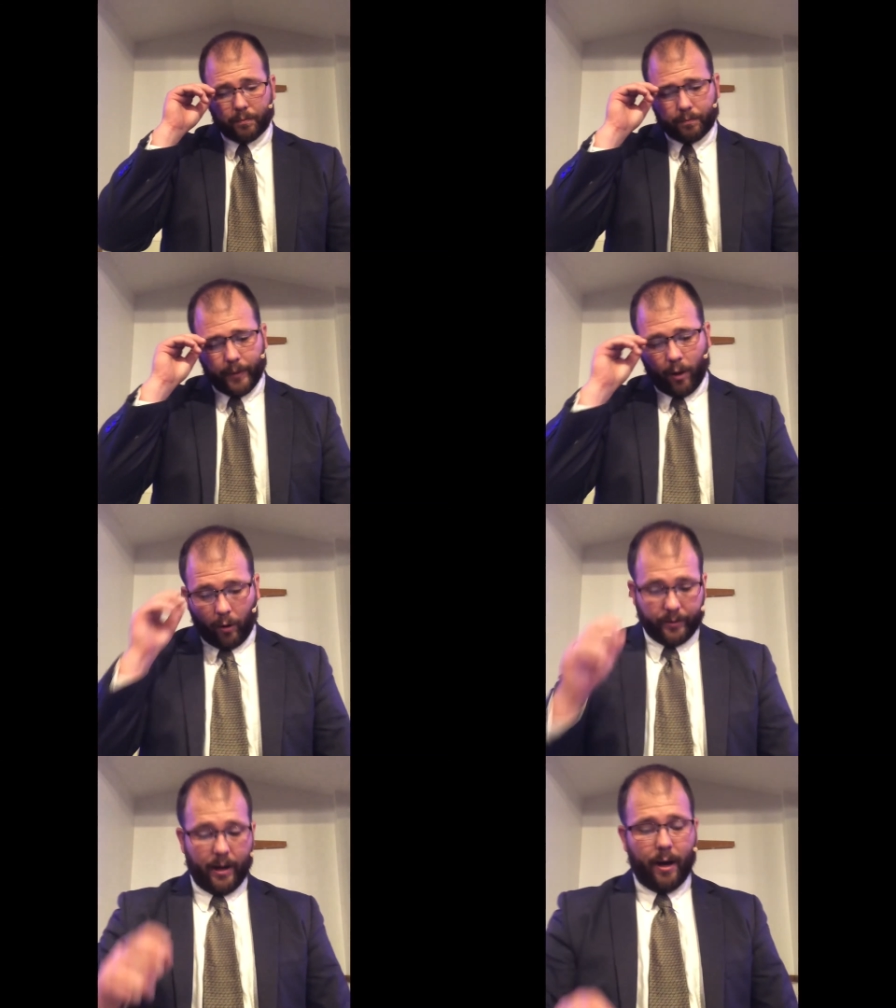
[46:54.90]
in
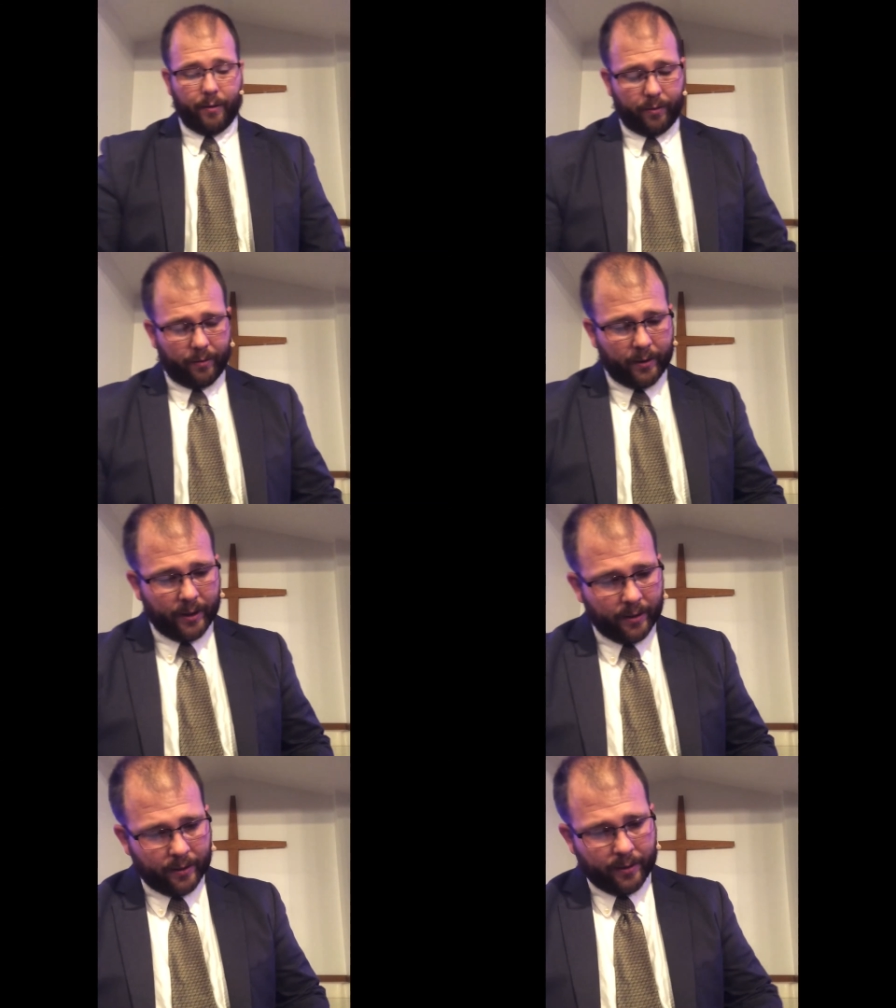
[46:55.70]
our death
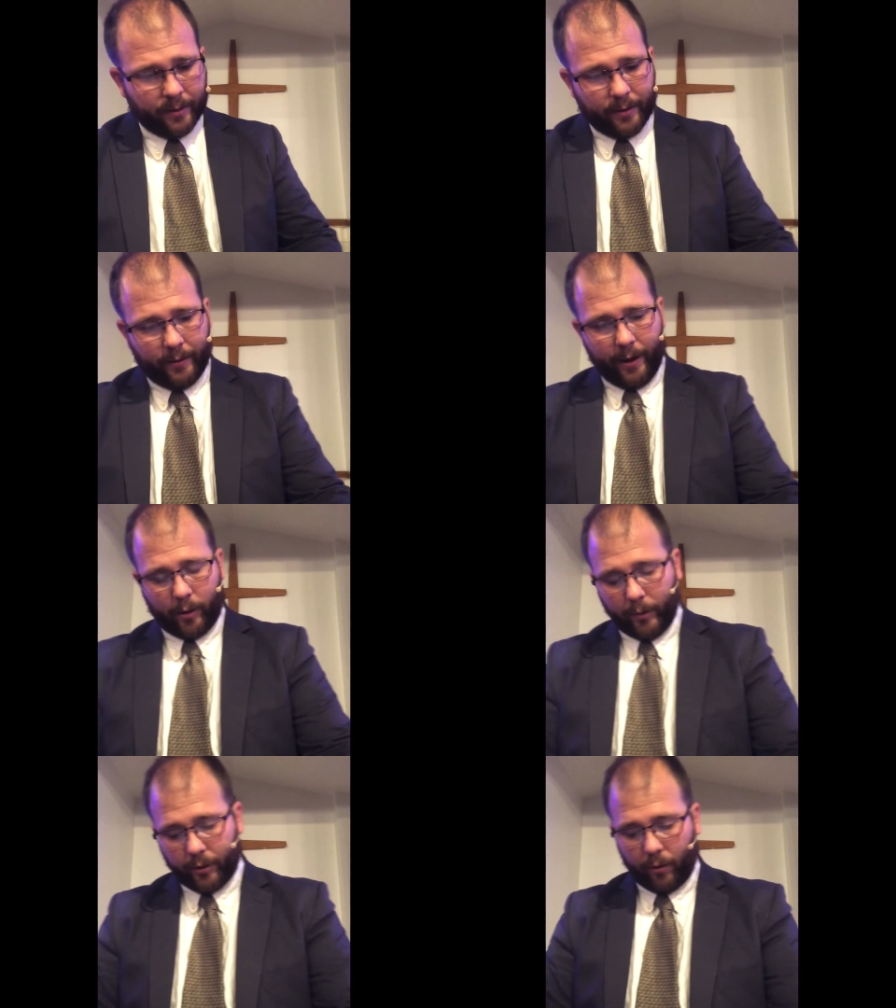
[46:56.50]
and at the
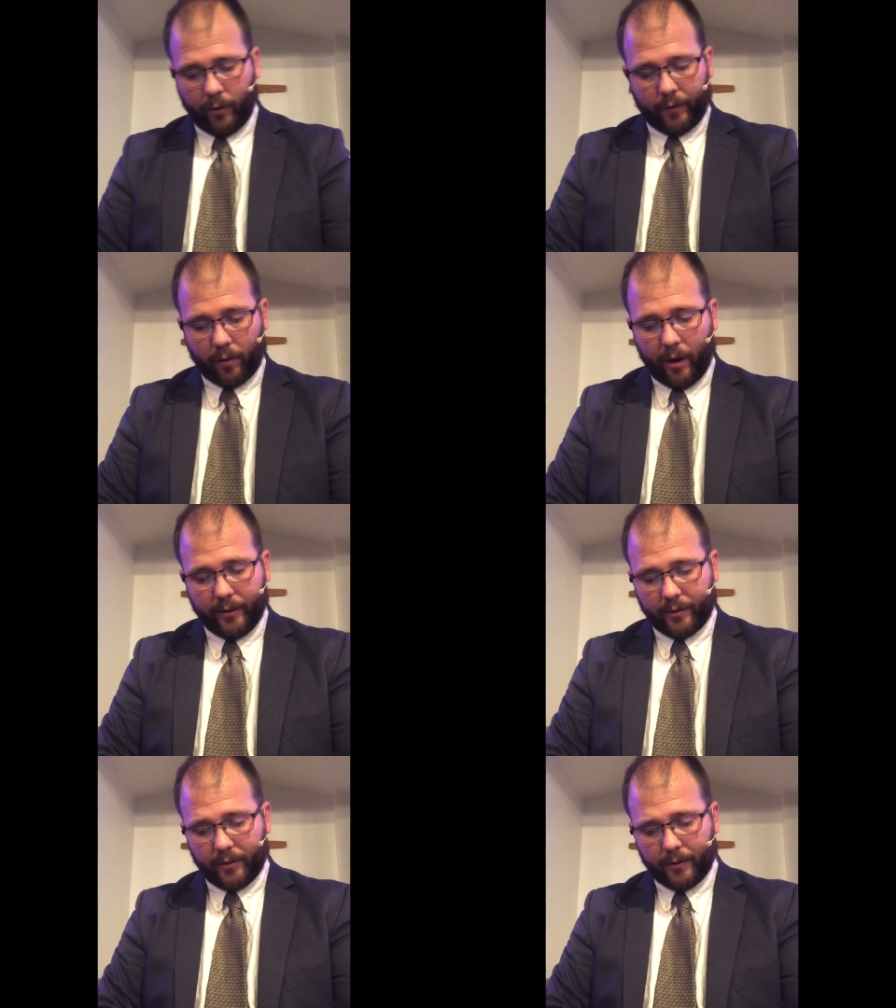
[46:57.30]
return of
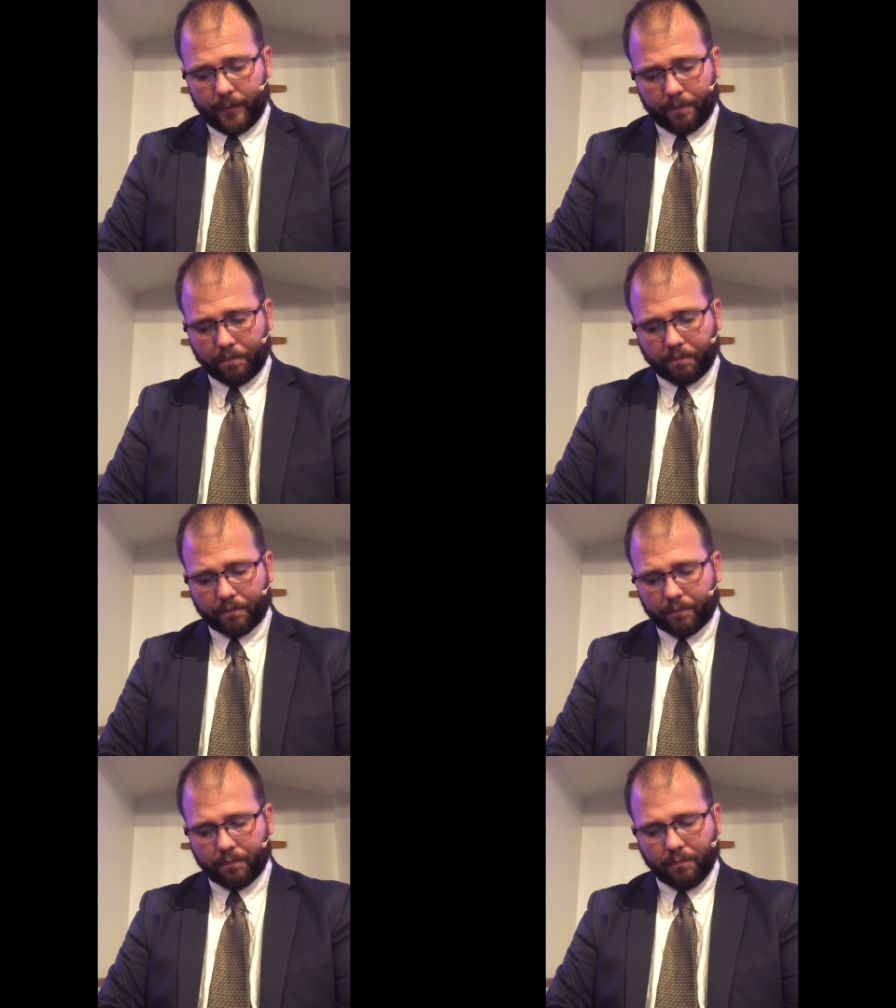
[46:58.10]
Christ.
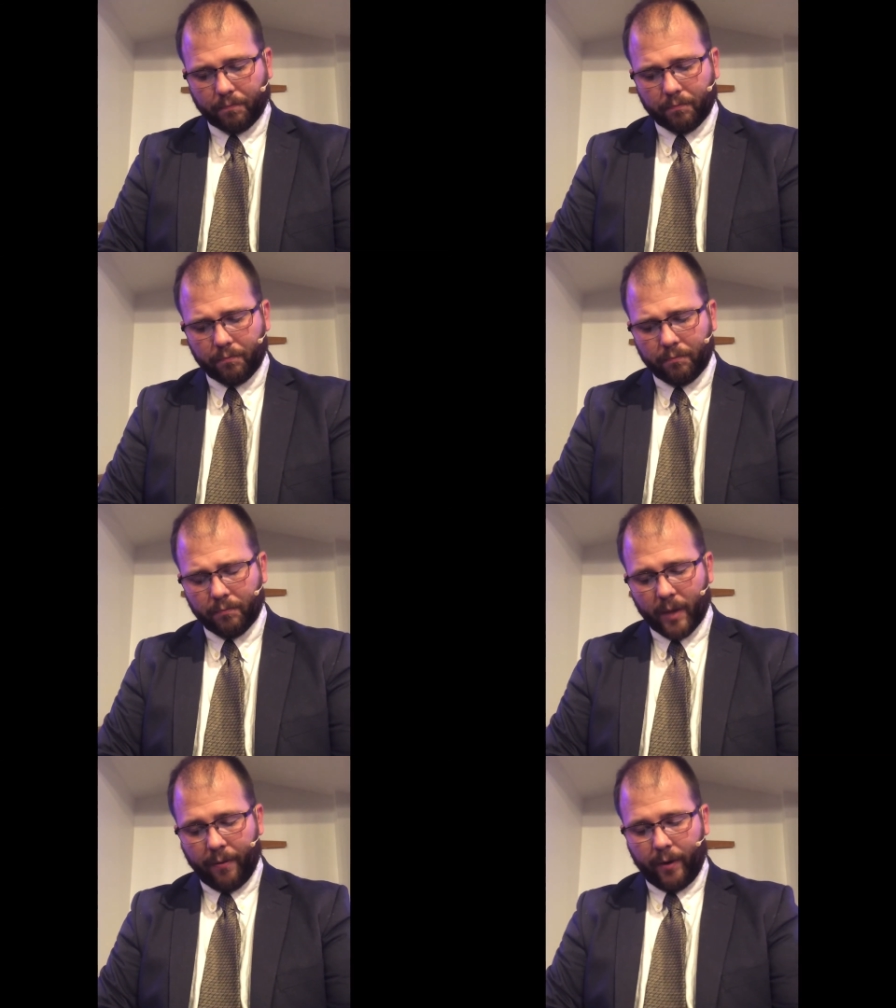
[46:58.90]

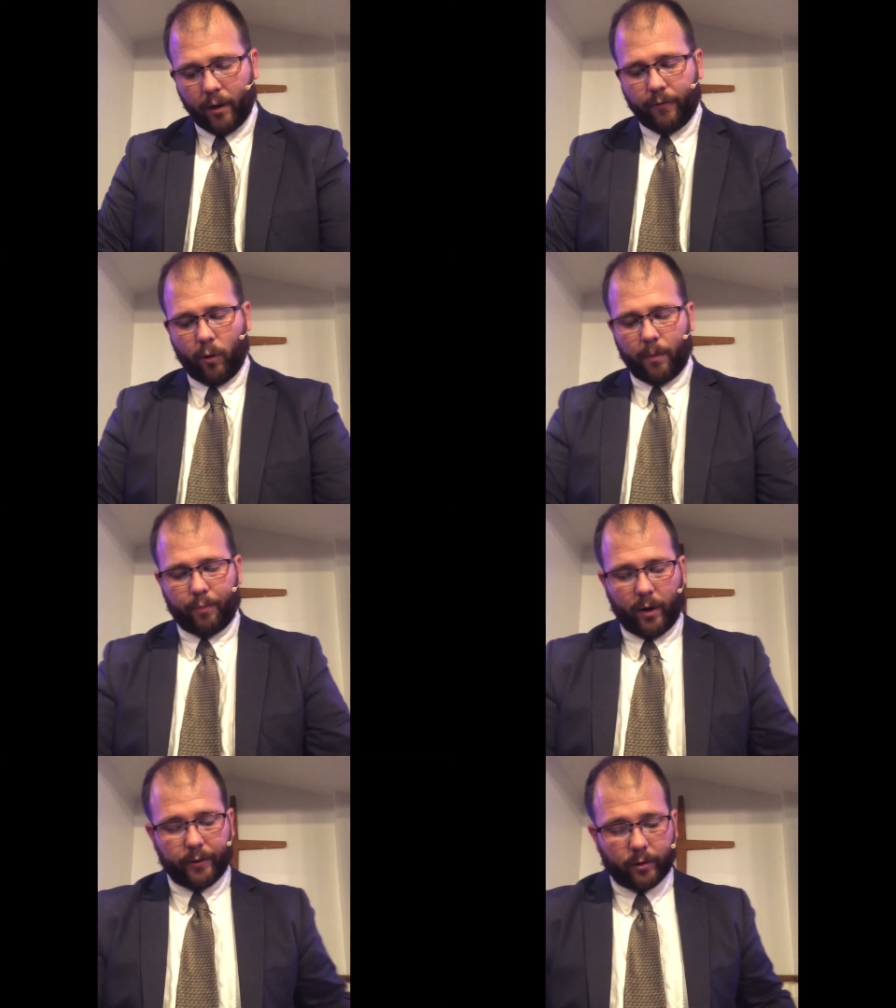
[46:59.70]
And therefore,
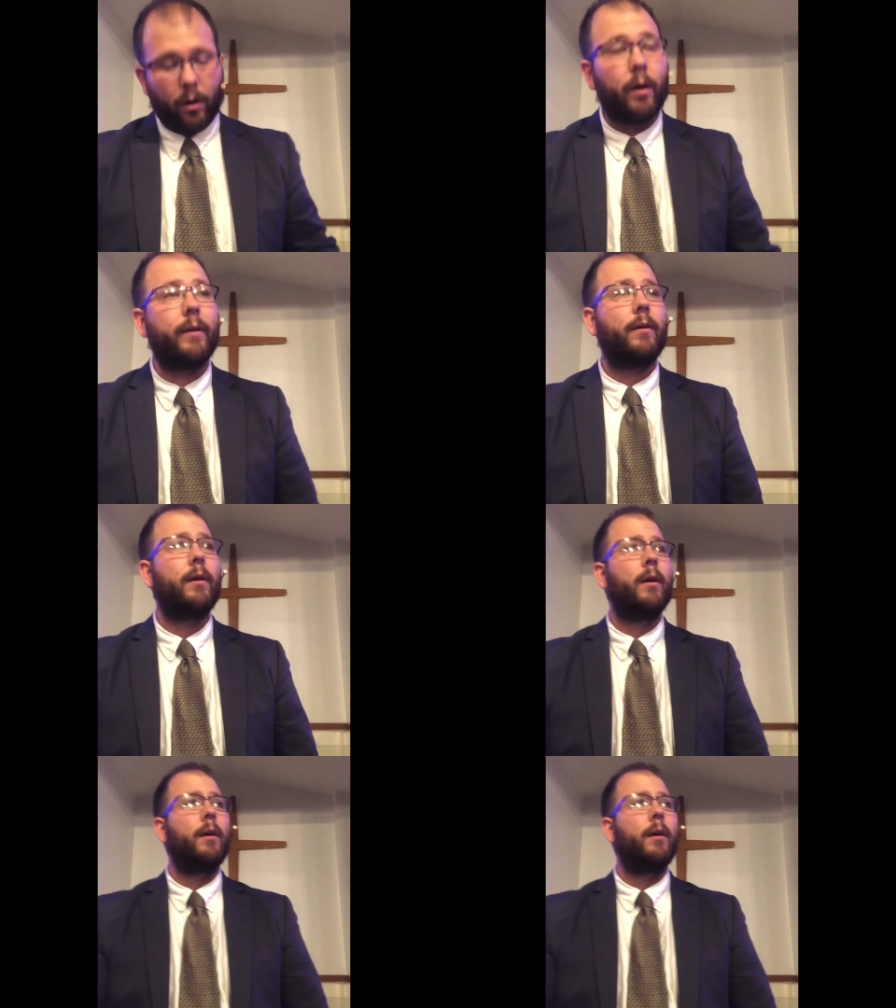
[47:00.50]
press on